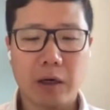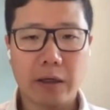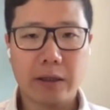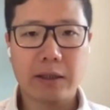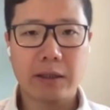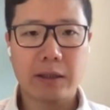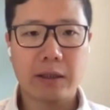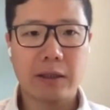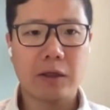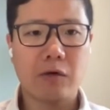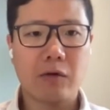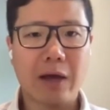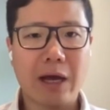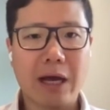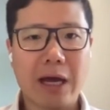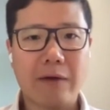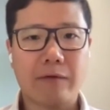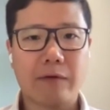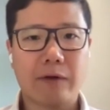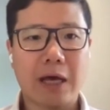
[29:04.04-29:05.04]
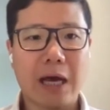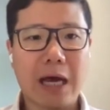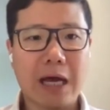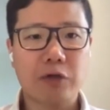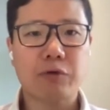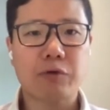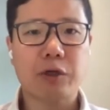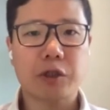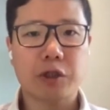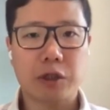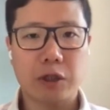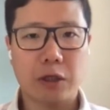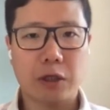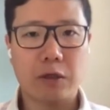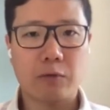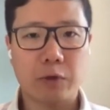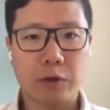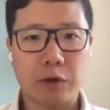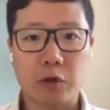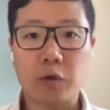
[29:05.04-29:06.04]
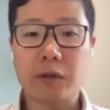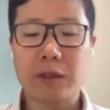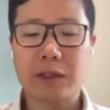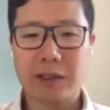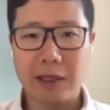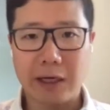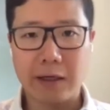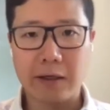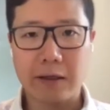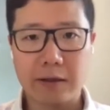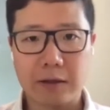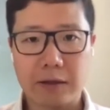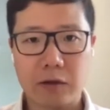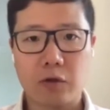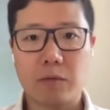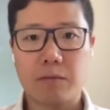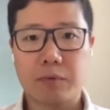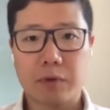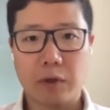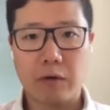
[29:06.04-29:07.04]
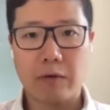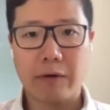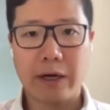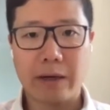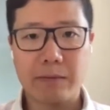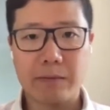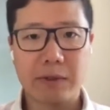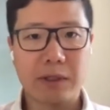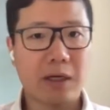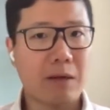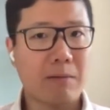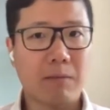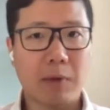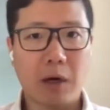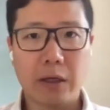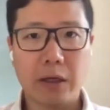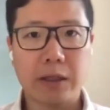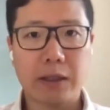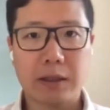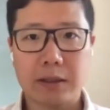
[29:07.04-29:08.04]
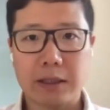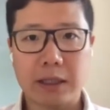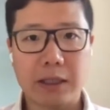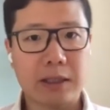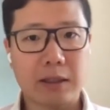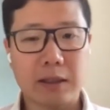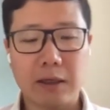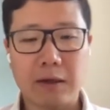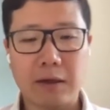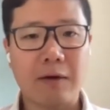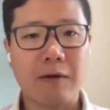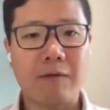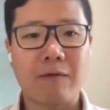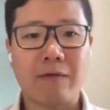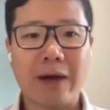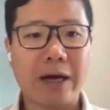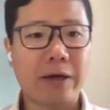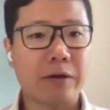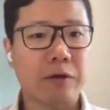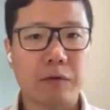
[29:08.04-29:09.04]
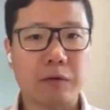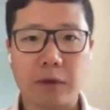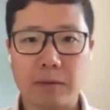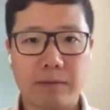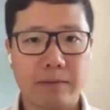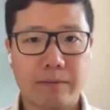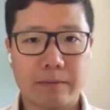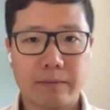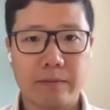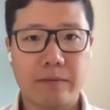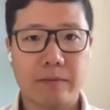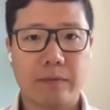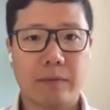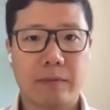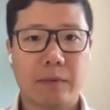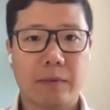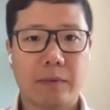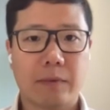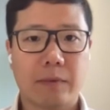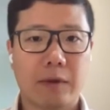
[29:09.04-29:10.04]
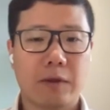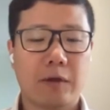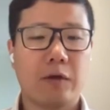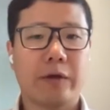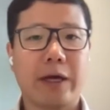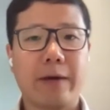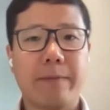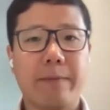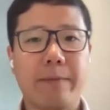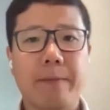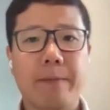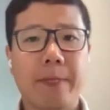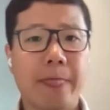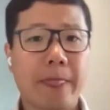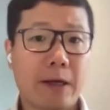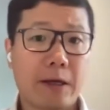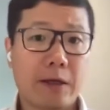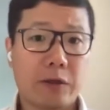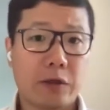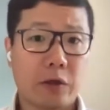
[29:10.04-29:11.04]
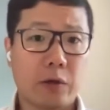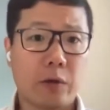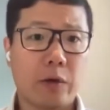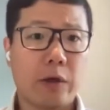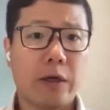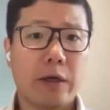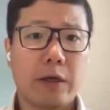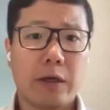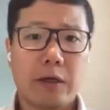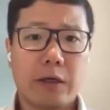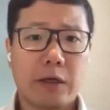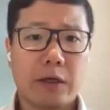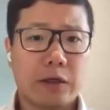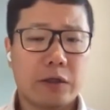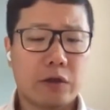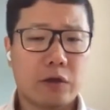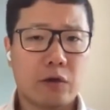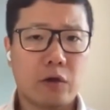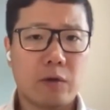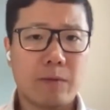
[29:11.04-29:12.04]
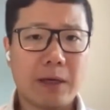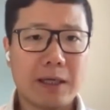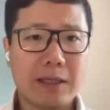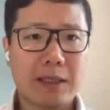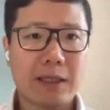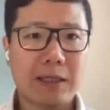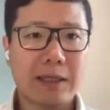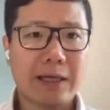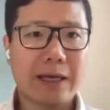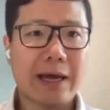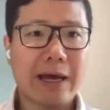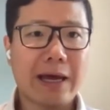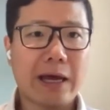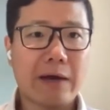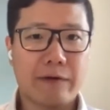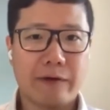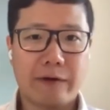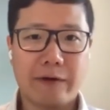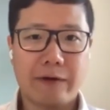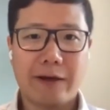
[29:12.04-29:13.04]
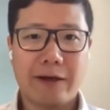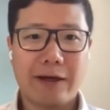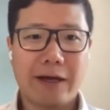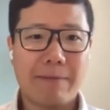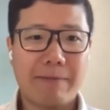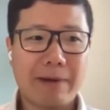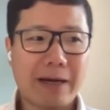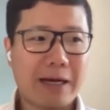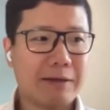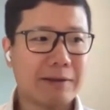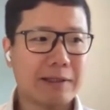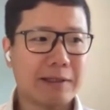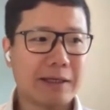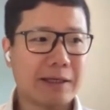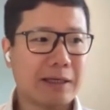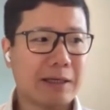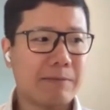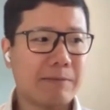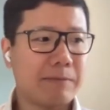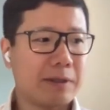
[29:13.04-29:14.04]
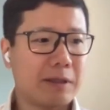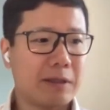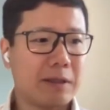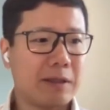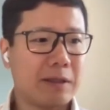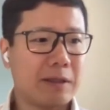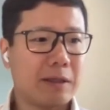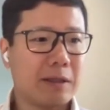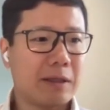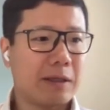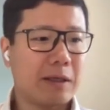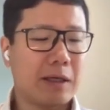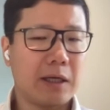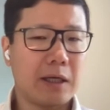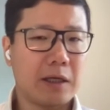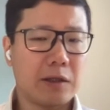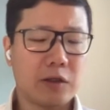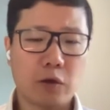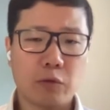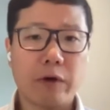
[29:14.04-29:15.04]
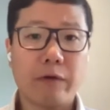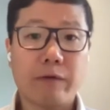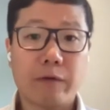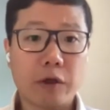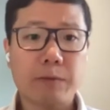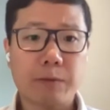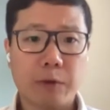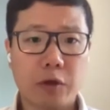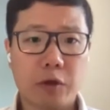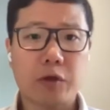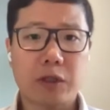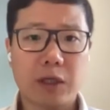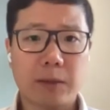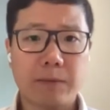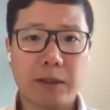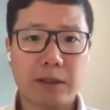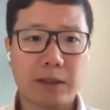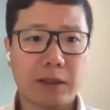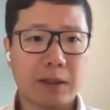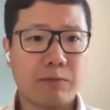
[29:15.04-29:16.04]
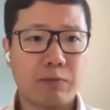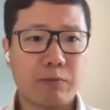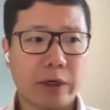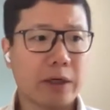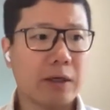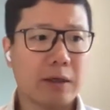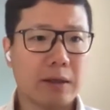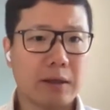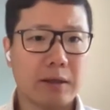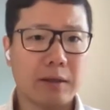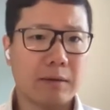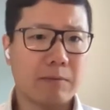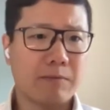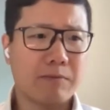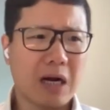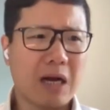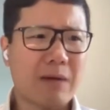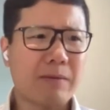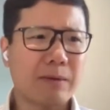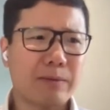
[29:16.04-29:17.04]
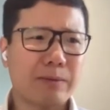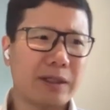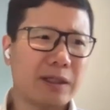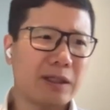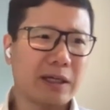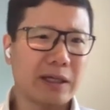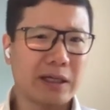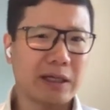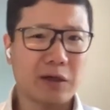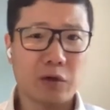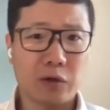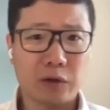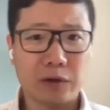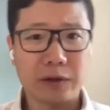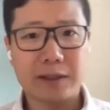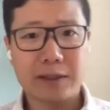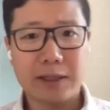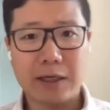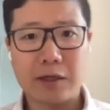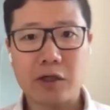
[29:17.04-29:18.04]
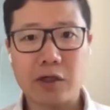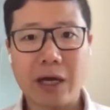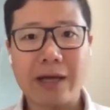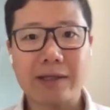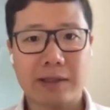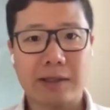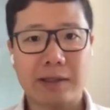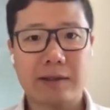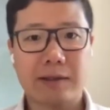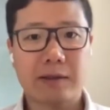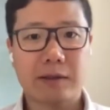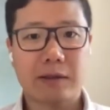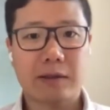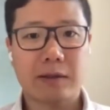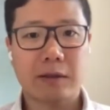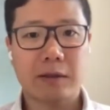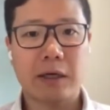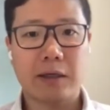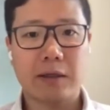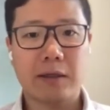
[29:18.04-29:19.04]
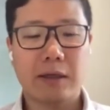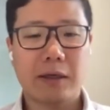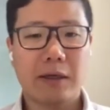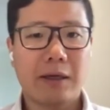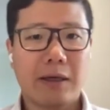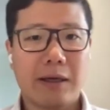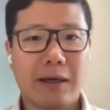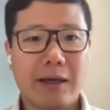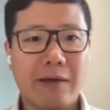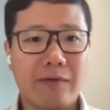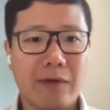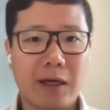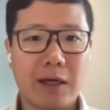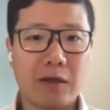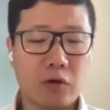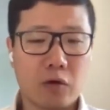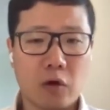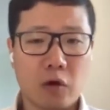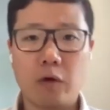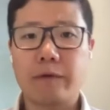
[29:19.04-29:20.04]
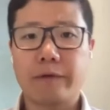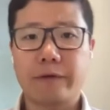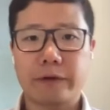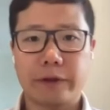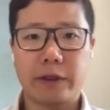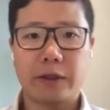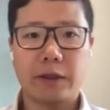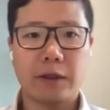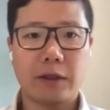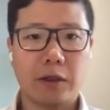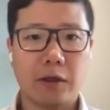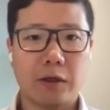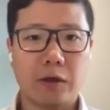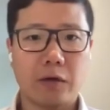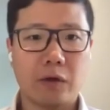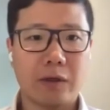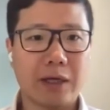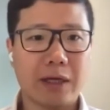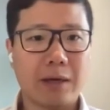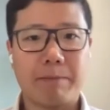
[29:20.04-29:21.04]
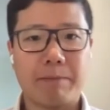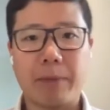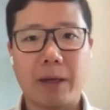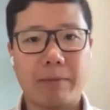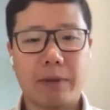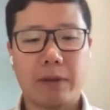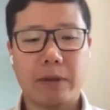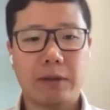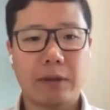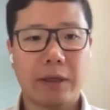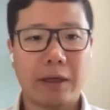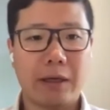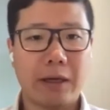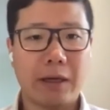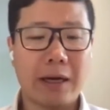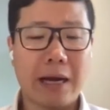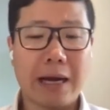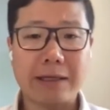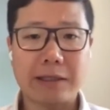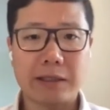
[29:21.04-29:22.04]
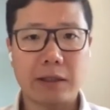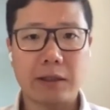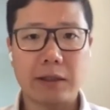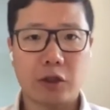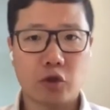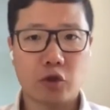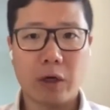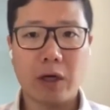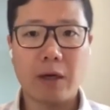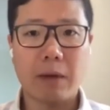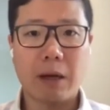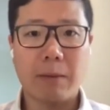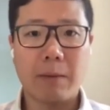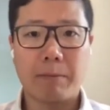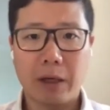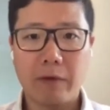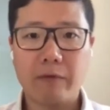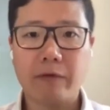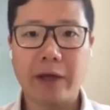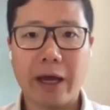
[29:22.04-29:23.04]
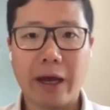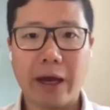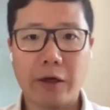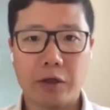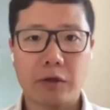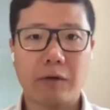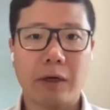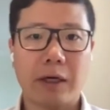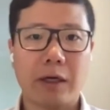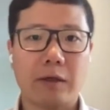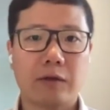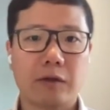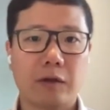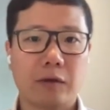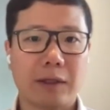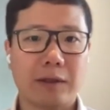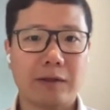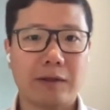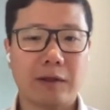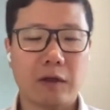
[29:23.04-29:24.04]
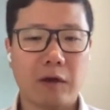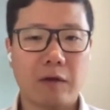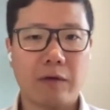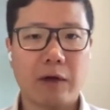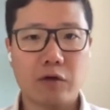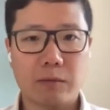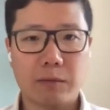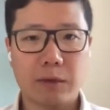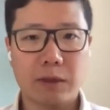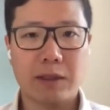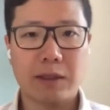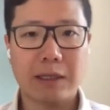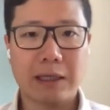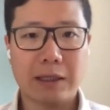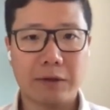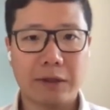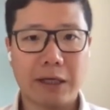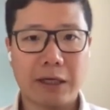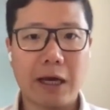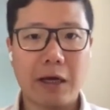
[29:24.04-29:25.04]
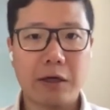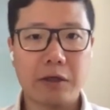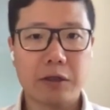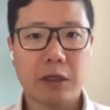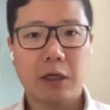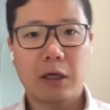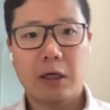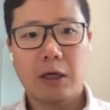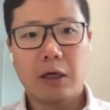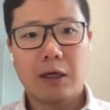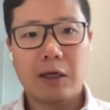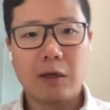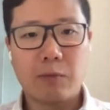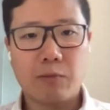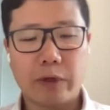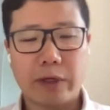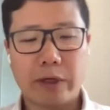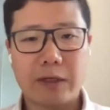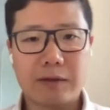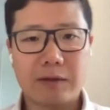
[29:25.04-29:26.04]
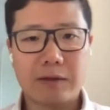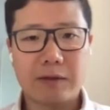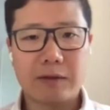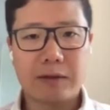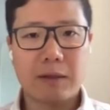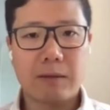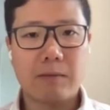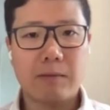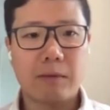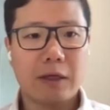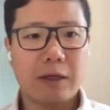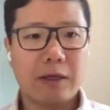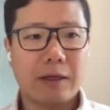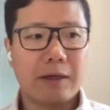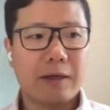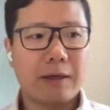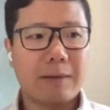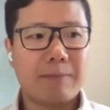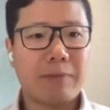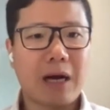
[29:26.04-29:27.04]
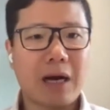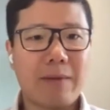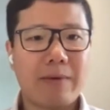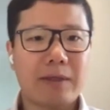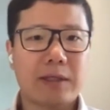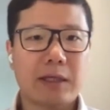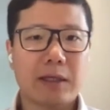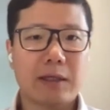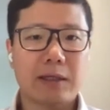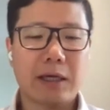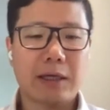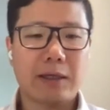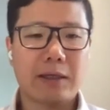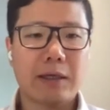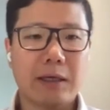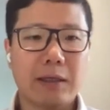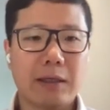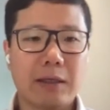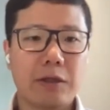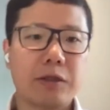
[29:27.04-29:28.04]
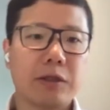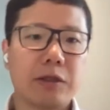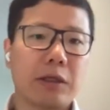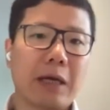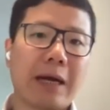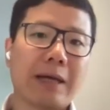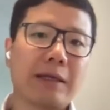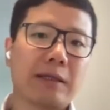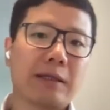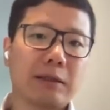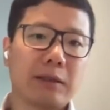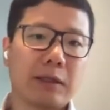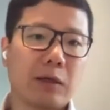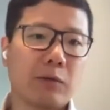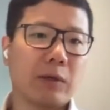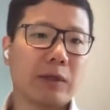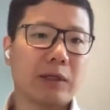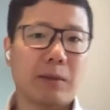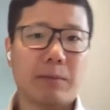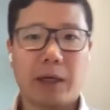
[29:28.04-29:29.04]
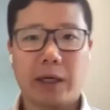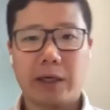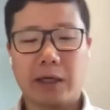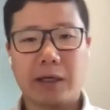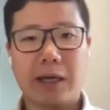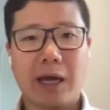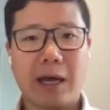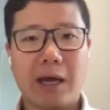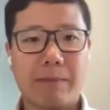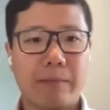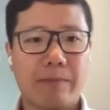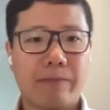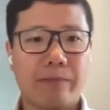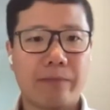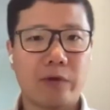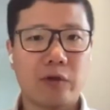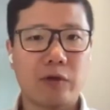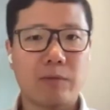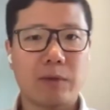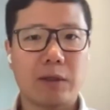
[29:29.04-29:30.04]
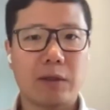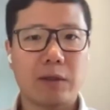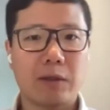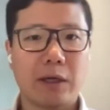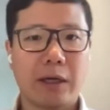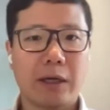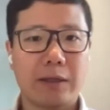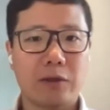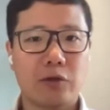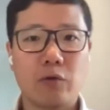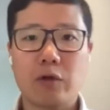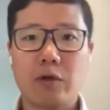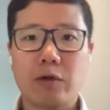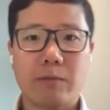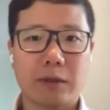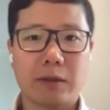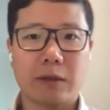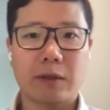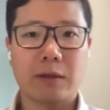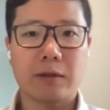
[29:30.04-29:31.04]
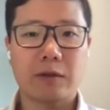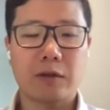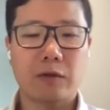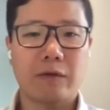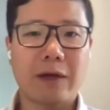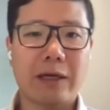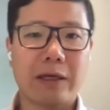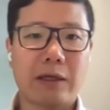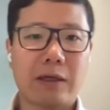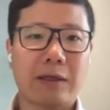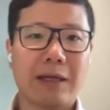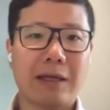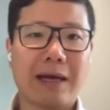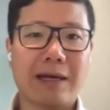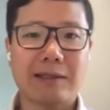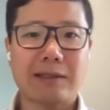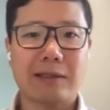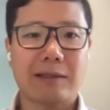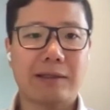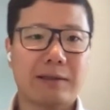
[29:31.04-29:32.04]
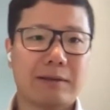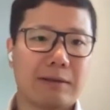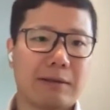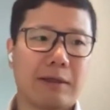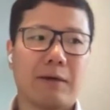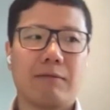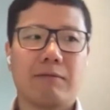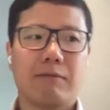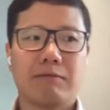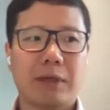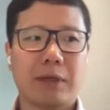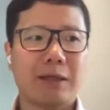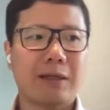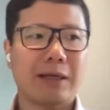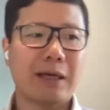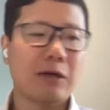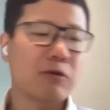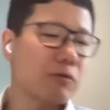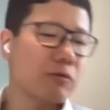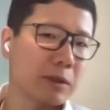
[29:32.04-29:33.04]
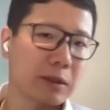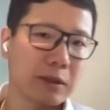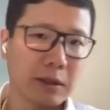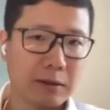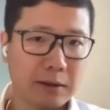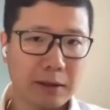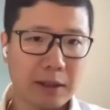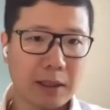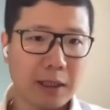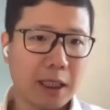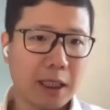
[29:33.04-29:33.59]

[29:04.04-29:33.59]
market, you have cash-rich shell with good science, good programs, and the market doesn't even value them. Okay. So you basically have a biotech company. So reverse merger typically bring in probably like early stage assets, right? And then you hopefully, you get a bump and ideally trade above cash, right? So let's say you have $100 million cash, you bring in some promising technology. Ideally, you want the market cap to be 200 million. So valuing the assets, at like 100 million,